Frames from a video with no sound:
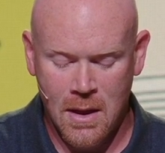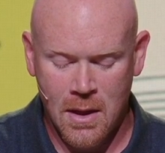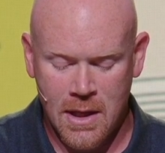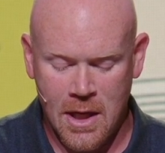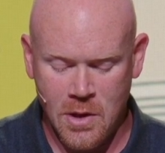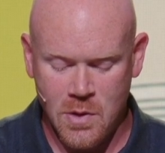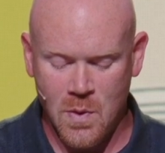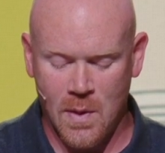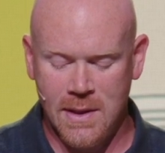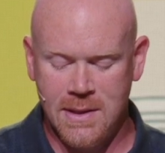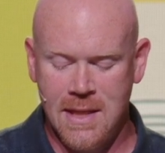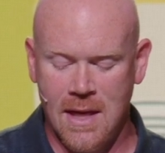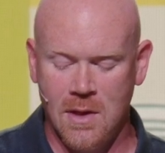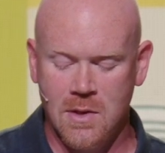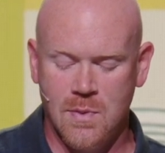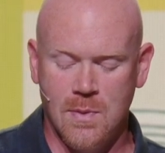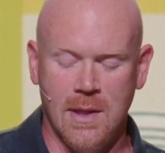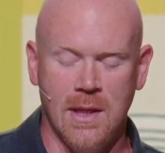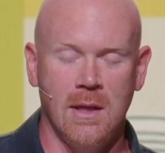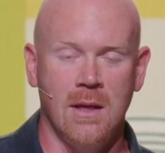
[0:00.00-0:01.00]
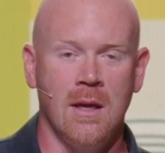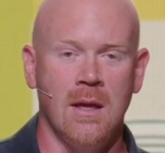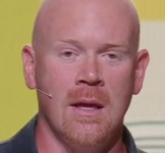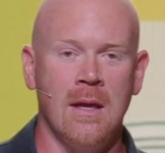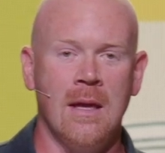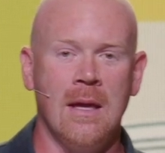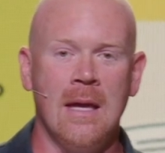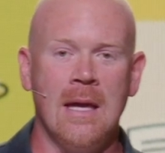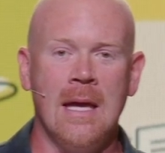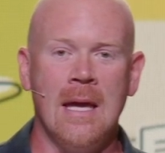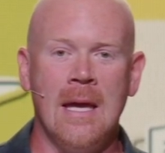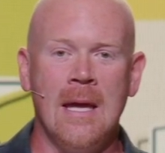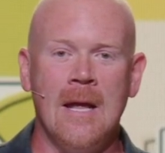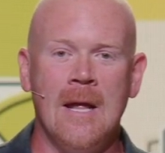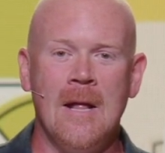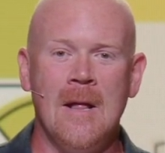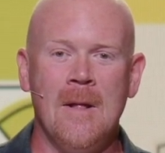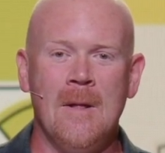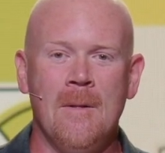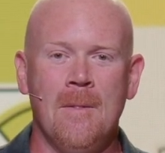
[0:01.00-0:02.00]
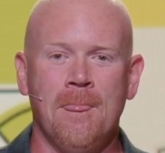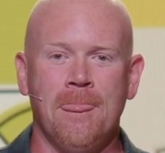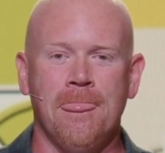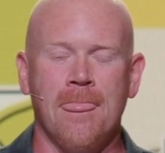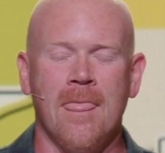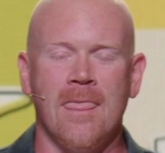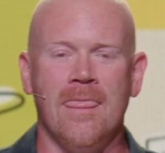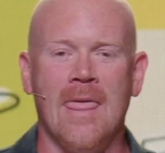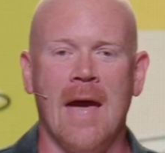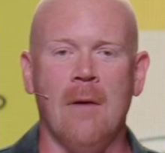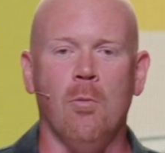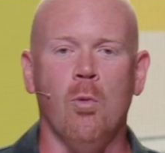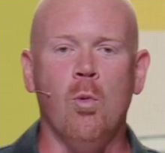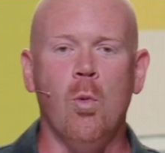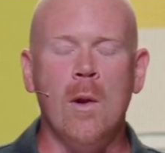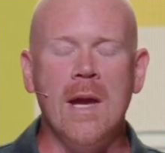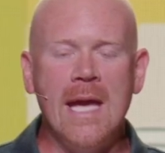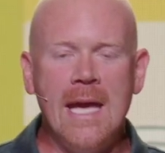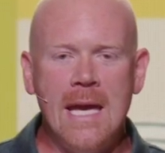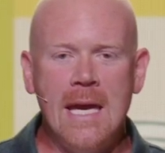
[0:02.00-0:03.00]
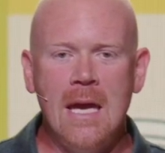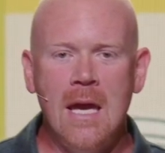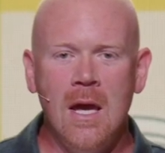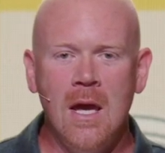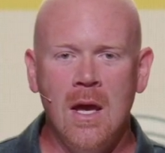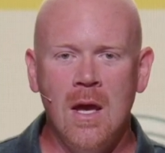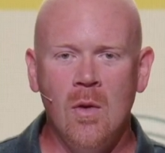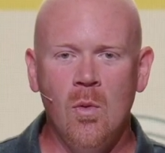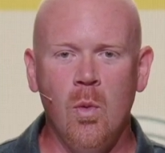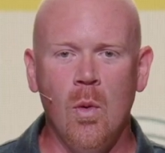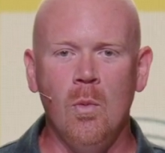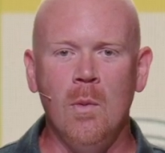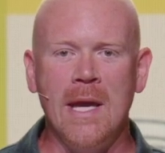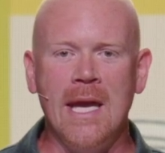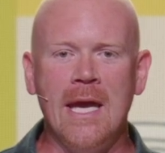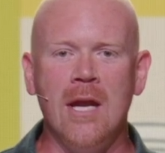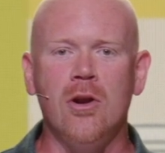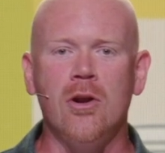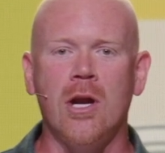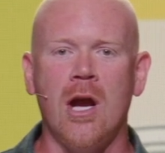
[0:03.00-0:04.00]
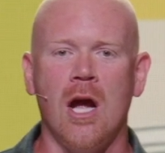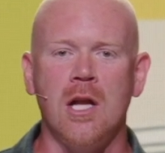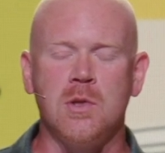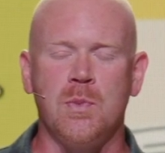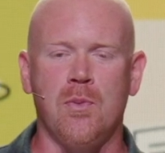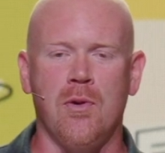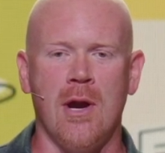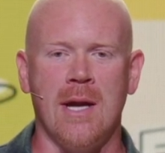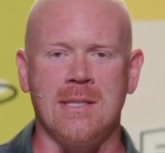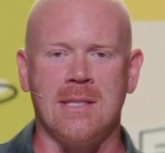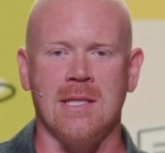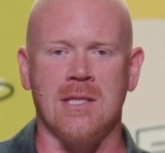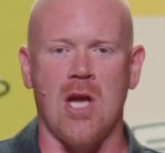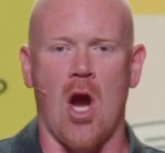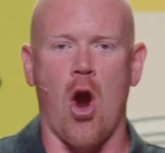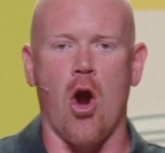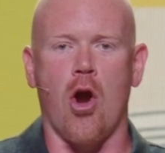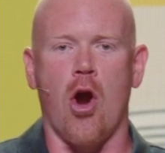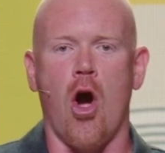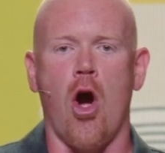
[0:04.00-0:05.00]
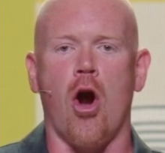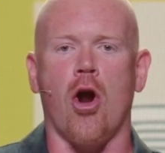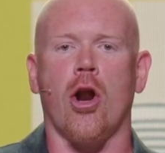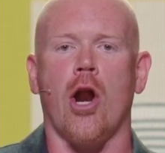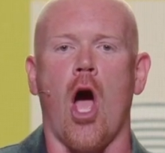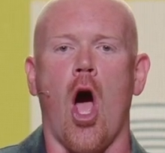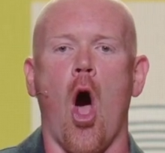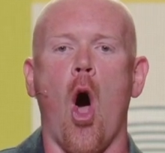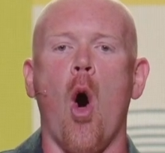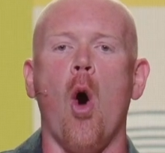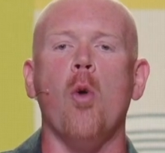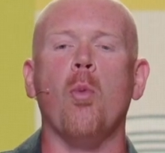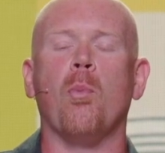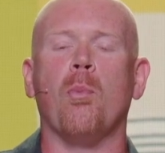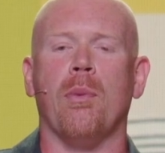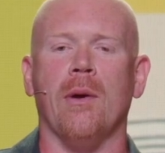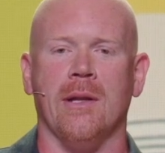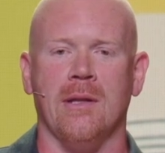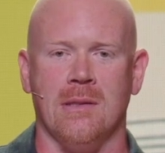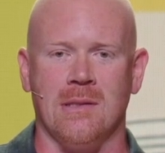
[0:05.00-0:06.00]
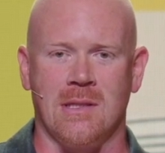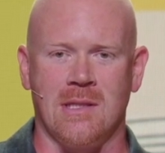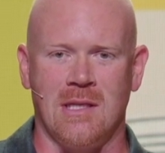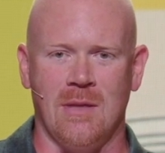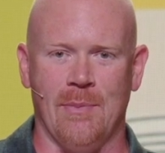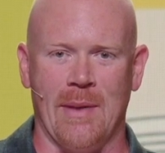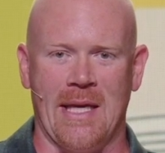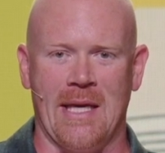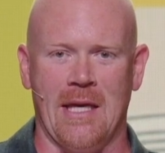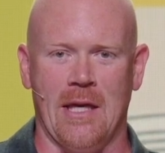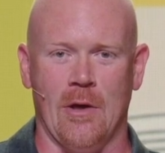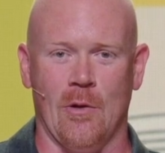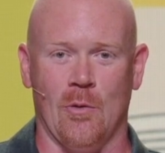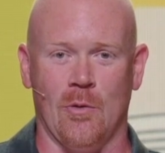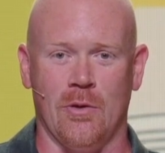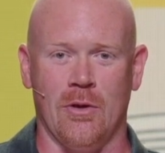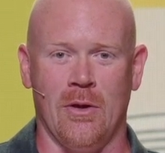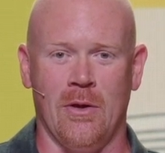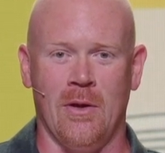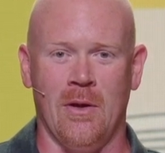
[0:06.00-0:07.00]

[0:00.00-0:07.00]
Here's what it tells me that we, when we enter God's presence, our heart opens to be healed.